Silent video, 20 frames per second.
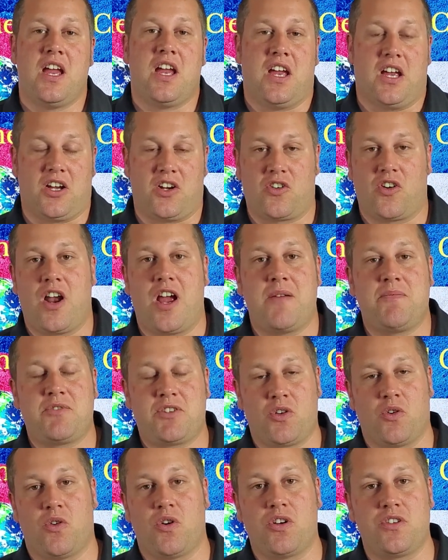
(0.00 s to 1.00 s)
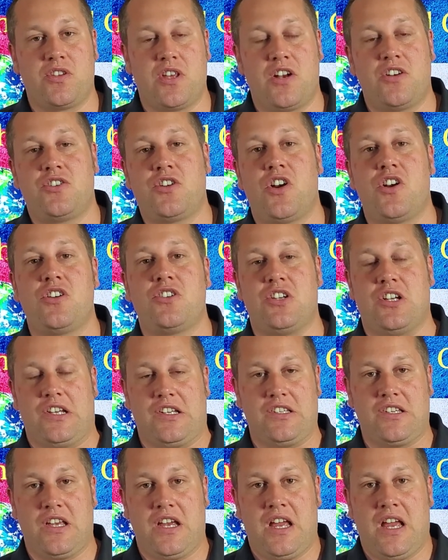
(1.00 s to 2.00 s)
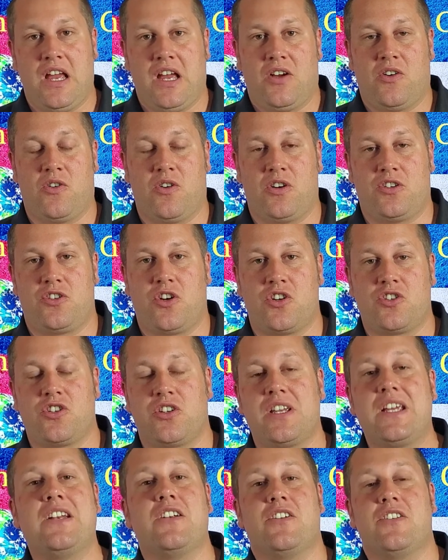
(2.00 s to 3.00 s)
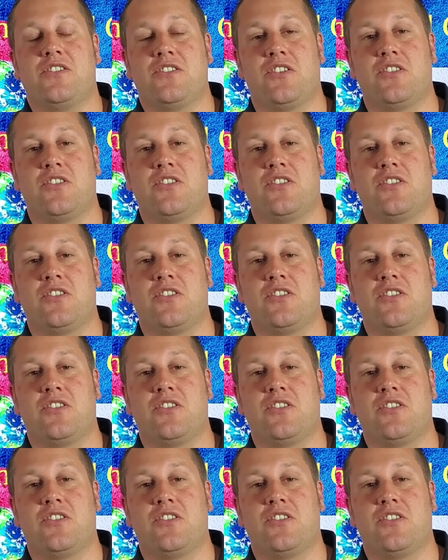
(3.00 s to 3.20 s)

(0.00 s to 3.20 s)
and gripes towards their churches or church leaders.